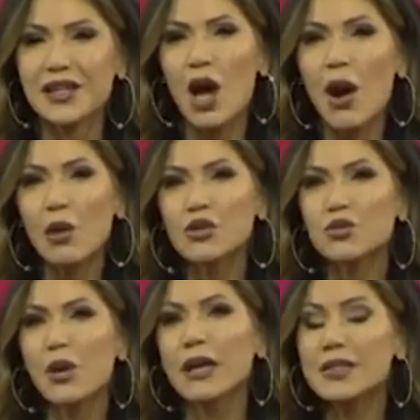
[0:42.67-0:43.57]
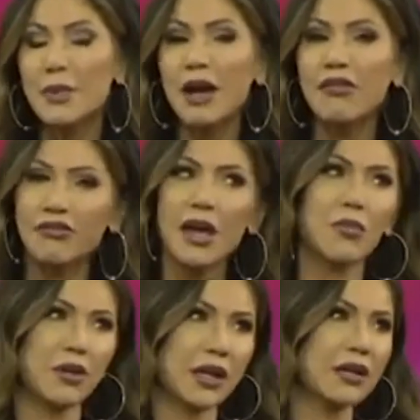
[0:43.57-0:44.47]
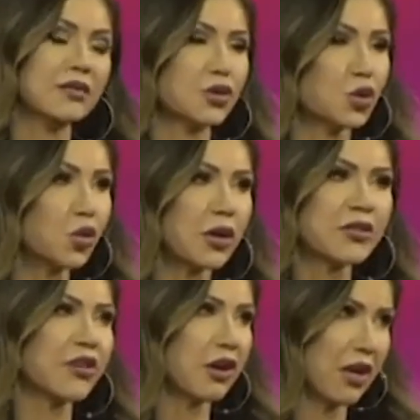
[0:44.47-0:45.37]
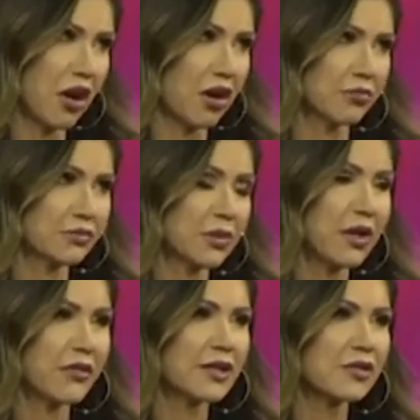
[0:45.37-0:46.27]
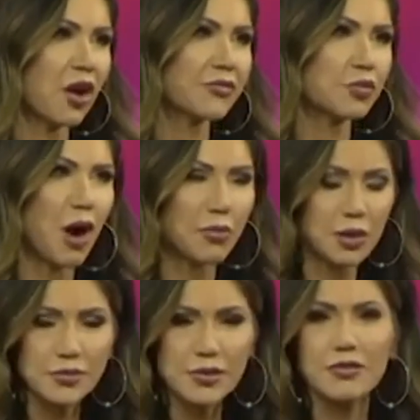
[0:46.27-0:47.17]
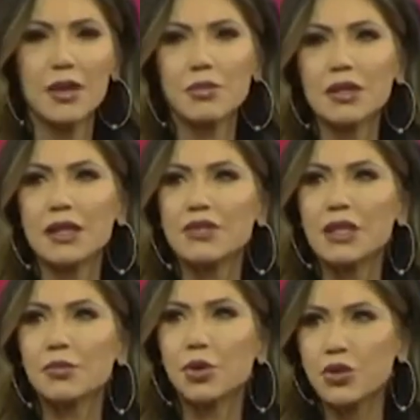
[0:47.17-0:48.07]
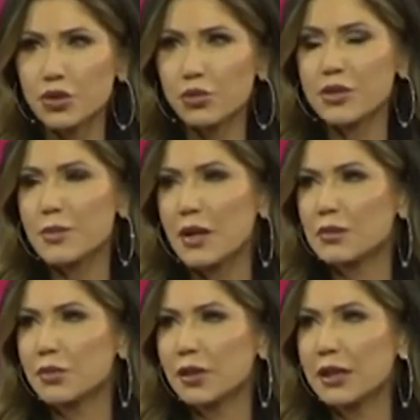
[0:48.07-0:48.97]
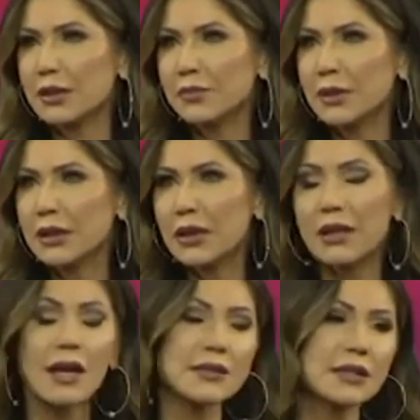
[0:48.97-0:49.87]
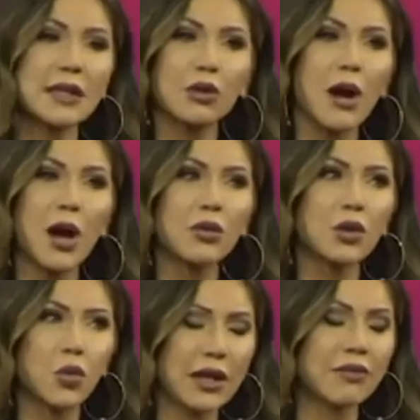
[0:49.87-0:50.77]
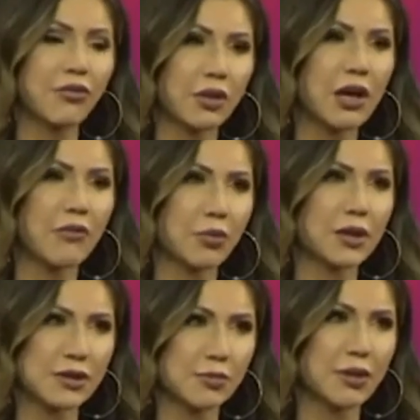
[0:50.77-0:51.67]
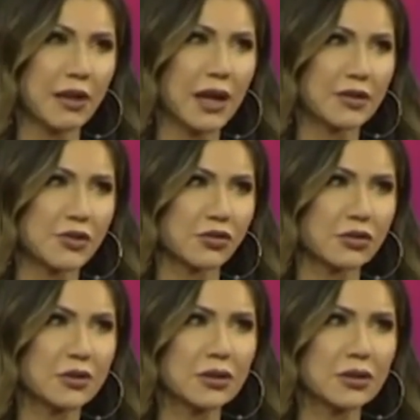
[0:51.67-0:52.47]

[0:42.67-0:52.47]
Now, I was raised by a family who worked very hard. They solved problems. They believed in personal responsibility and not sitting around and waiting for the government to be the answer.